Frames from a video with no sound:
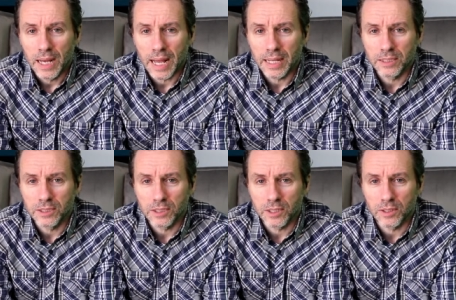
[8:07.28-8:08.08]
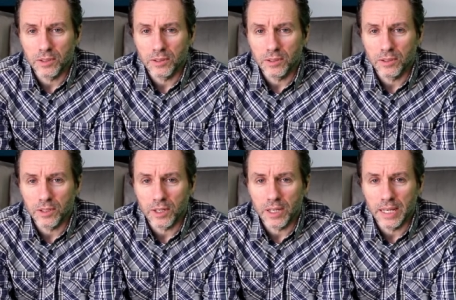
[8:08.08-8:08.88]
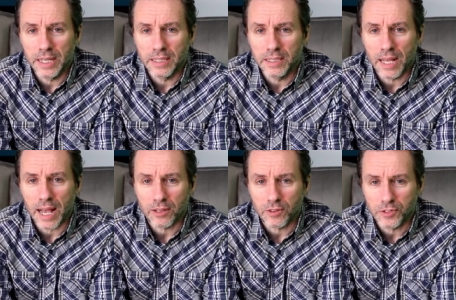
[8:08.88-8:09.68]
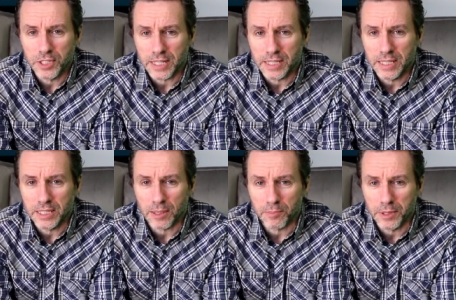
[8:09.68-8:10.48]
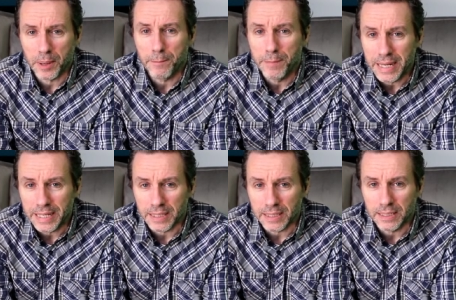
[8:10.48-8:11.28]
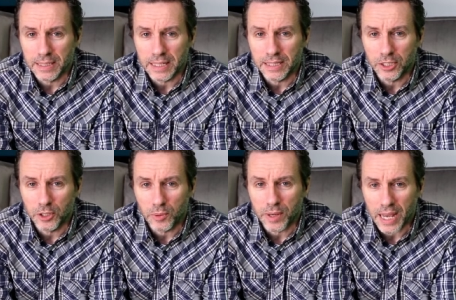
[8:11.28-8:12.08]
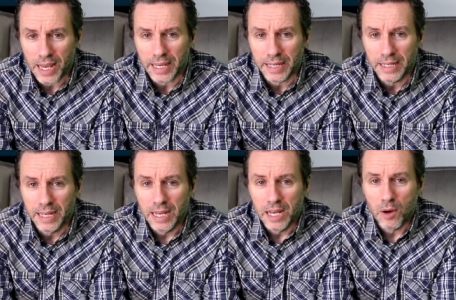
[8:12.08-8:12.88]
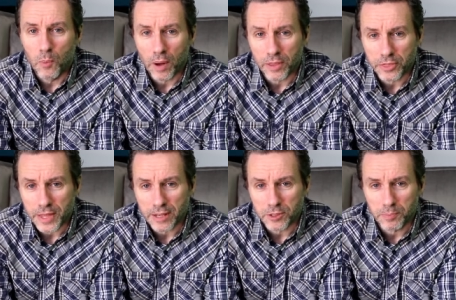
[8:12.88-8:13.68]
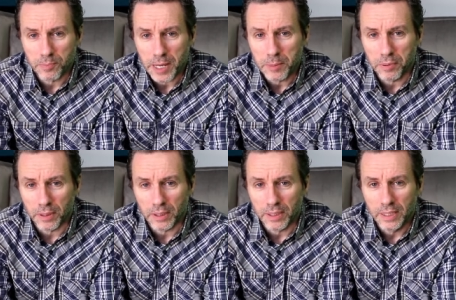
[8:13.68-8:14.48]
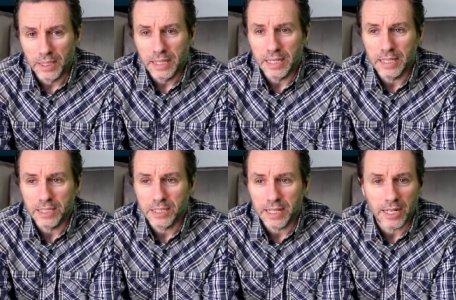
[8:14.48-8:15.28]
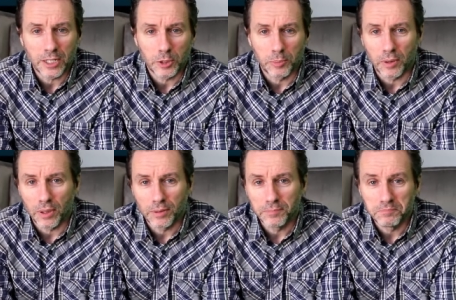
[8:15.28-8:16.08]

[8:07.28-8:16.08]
And out of 60 something million in the UK, 1,000 people is negligible.